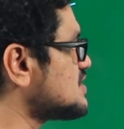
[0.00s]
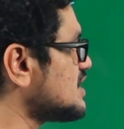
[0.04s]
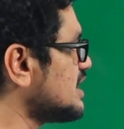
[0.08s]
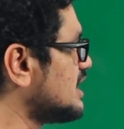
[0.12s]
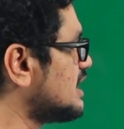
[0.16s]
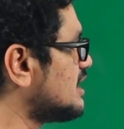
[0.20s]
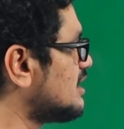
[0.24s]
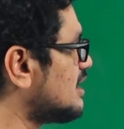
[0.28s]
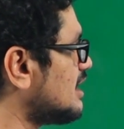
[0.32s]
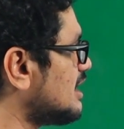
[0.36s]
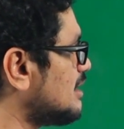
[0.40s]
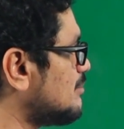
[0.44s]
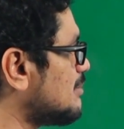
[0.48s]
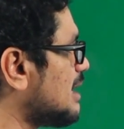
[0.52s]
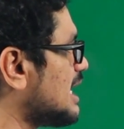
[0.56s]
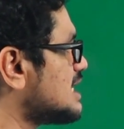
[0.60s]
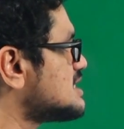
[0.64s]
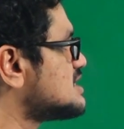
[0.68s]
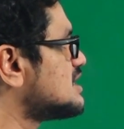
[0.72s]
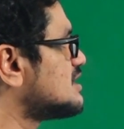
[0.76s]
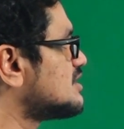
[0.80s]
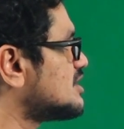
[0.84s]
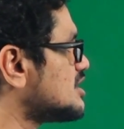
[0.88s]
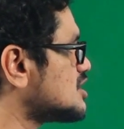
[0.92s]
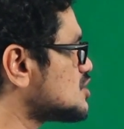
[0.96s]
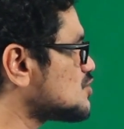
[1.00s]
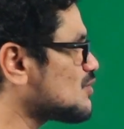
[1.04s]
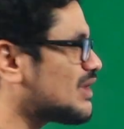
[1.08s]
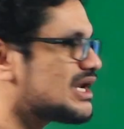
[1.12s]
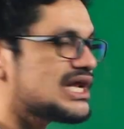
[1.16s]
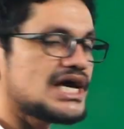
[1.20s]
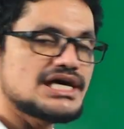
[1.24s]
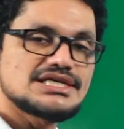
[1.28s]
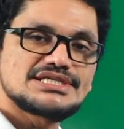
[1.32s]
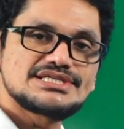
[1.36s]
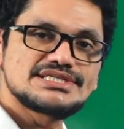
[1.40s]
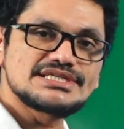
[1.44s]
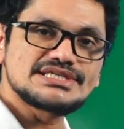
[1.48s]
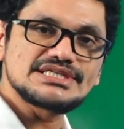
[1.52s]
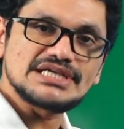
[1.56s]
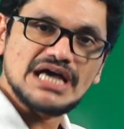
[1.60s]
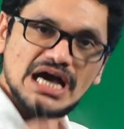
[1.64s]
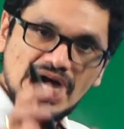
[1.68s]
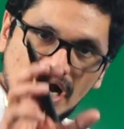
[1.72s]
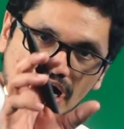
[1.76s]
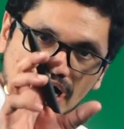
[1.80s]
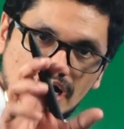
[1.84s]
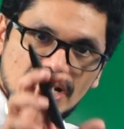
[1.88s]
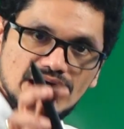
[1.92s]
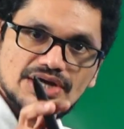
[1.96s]
see here, imagine this one has
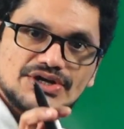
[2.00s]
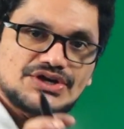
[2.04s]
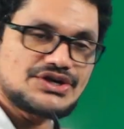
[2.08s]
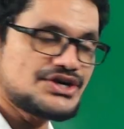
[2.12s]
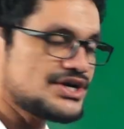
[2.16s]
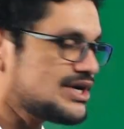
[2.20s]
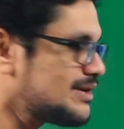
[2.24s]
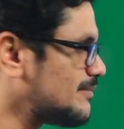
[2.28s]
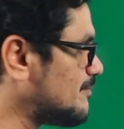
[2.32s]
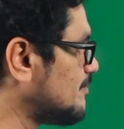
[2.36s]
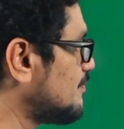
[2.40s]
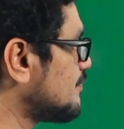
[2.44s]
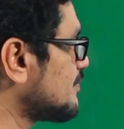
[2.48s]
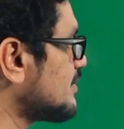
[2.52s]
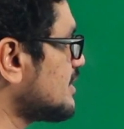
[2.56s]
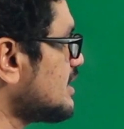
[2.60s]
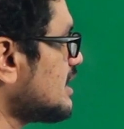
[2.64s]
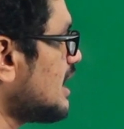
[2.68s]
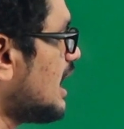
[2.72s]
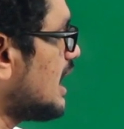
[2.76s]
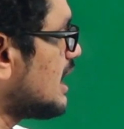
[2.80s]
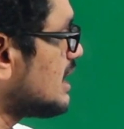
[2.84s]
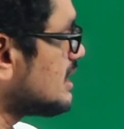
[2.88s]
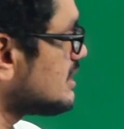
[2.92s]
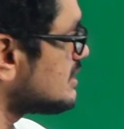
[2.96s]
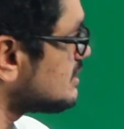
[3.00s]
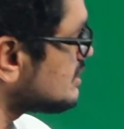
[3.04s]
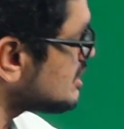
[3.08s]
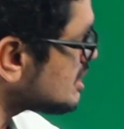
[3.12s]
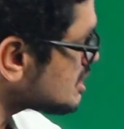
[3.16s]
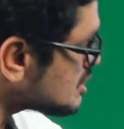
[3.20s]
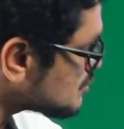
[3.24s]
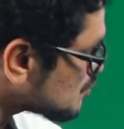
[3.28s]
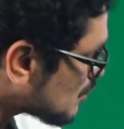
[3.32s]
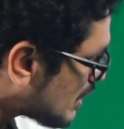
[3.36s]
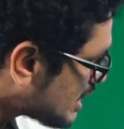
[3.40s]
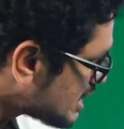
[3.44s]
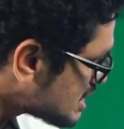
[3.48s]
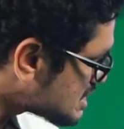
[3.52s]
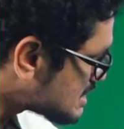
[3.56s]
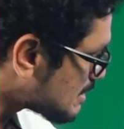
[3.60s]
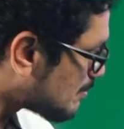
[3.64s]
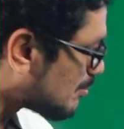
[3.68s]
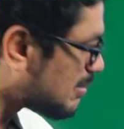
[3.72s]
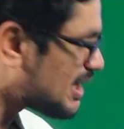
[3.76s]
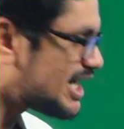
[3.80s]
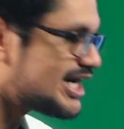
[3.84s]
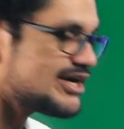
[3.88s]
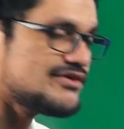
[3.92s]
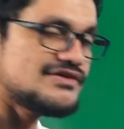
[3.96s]
heart and this one is the
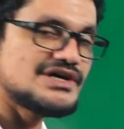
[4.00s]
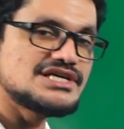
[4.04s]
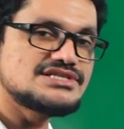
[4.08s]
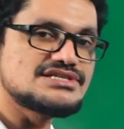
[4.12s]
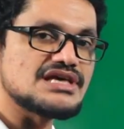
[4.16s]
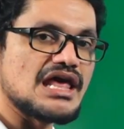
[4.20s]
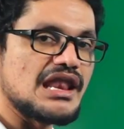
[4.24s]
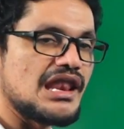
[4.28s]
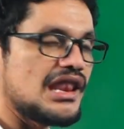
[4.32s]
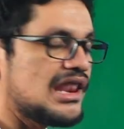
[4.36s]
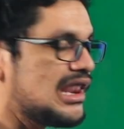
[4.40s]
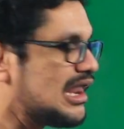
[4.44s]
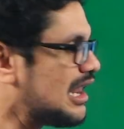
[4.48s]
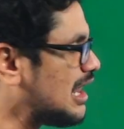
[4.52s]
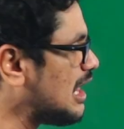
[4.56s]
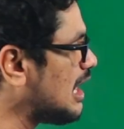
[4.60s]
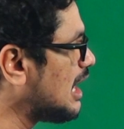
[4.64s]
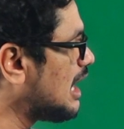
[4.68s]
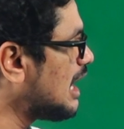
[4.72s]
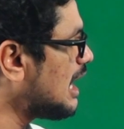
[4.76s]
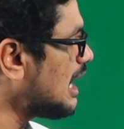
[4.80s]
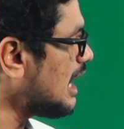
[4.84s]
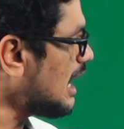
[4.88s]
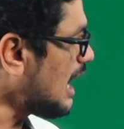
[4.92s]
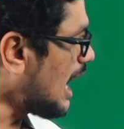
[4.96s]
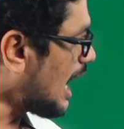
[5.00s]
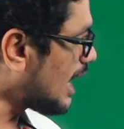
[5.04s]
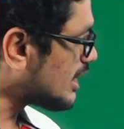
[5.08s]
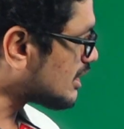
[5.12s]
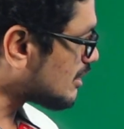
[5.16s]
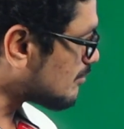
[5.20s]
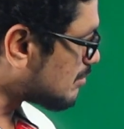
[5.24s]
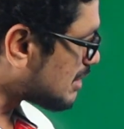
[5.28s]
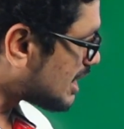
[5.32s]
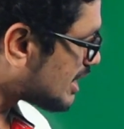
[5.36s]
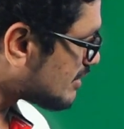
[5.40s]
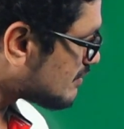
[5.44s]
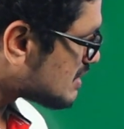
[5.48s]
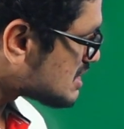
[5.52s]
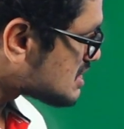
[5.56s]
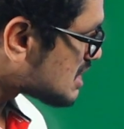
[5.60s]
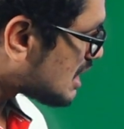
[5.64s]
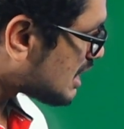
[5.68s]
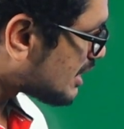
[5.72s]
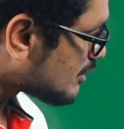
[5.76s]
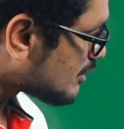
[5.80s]
blood vessel, and the blood vessel